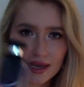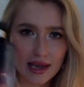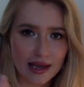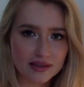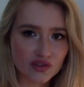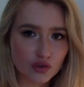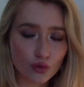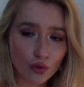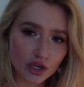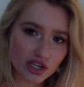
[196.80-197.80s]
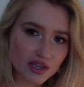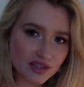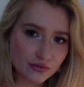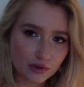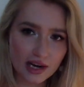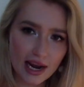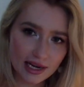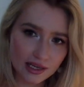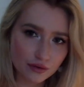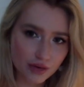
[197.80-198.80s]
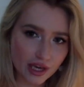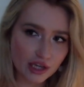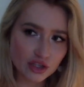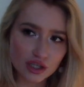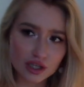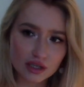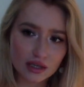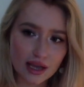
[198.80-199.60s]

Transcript: It's gorgeous for any occasion.